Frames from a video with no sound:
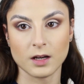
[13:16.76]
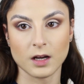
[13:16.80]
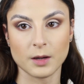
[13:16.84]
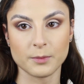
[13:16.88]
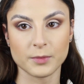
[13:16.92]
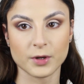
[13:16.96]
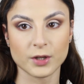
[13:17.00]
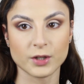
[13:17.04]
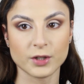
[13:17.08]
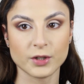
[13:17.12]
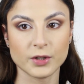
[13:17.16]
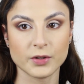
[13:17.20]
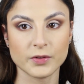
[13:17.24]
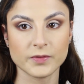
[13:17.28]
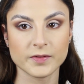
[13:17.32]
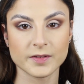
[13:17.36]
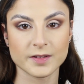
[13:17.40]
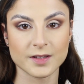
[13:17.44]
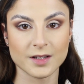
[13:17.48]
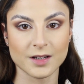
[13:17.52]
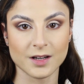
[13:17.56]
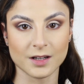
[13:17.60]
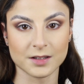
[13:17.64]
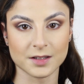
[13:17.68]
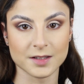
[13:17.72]
I'm going to use
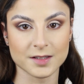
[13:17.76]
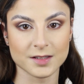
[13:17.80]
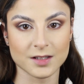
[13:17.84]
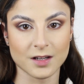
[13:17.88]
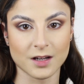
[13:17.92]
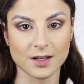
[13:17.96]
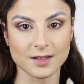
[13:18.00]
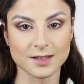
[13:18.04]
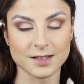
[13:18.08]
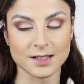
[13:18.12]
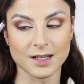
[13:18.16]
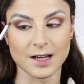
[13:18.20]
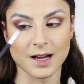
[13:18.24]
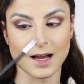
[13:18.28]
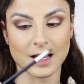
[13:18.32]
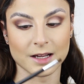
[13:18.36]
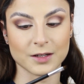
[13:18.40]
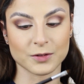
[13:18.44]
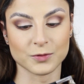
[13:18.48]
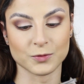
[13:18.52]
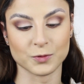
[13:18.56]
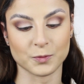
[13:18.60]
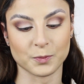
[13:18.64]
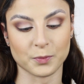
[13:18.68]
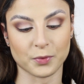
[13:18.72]
the Anastasia
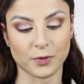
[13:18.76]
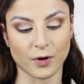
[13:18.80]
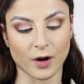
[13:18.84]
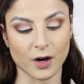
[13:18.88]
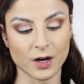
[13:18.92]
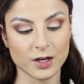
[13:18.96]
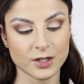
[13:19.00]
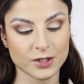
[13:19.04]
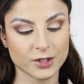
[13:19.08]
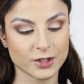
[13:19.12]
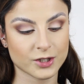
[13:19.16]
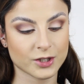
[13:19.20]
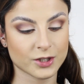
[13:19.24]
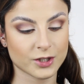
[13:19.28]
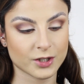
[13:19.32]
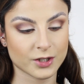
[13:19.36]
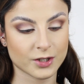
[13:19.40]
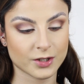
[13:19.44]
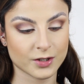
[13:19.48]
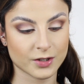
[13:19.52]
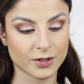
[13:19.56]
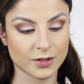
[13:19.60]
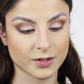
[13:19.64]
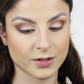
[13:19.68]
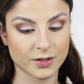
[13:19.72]
angled brush.
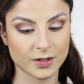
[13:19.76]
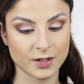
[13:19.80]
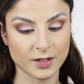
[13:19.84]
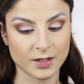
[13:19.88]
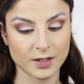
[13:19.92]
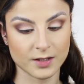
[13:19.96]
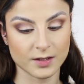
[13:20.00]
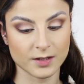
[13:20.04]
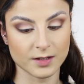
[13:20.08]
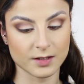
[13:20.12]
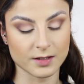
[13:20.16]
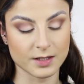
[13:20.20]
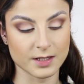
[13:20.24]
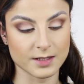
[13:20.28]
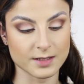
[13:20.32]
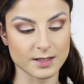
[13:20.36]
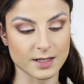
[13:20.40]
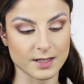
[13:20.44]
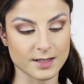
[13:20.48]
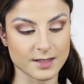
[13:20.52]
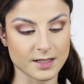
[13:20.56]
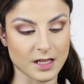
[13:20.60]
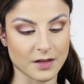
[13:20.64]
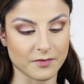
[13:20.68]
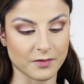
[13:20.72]
This is
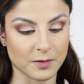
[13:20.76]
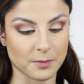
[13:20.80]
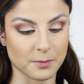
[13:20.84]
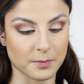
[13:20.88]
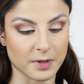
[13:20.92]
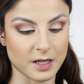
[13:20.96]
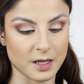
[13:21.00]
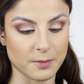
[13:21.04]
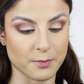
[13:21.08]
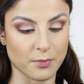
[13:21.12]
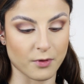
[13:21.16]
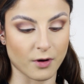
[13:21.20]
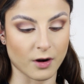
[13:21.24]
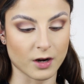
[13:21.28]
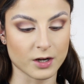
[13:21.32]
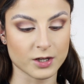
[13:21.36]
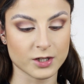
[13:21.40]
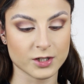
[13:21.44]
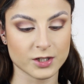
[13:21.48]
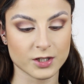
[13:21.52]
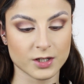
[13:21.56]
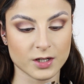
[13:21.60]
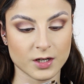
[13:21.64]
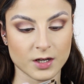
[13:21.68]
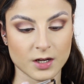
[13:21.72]
the 7B
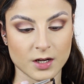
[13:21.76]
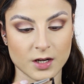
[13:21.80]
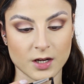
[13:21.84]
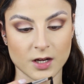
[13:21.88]
brush.